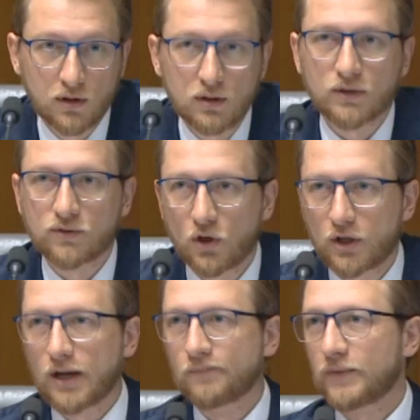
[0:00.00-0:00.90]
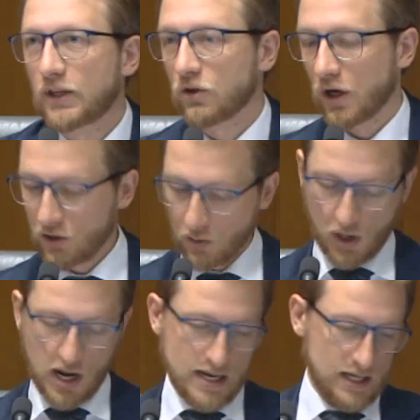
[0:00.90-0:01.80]
Yes. Okay. Thank you. I don't know
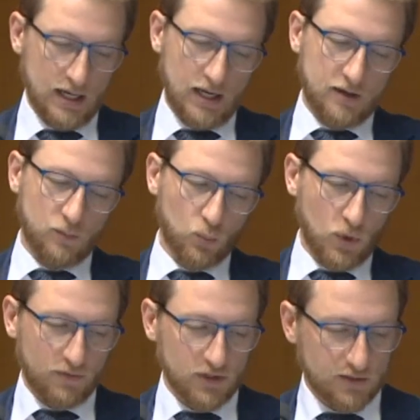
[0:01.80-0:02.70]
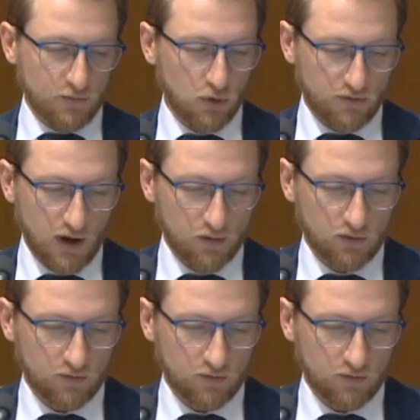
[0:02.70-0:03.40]
why I have to ask 4 or 5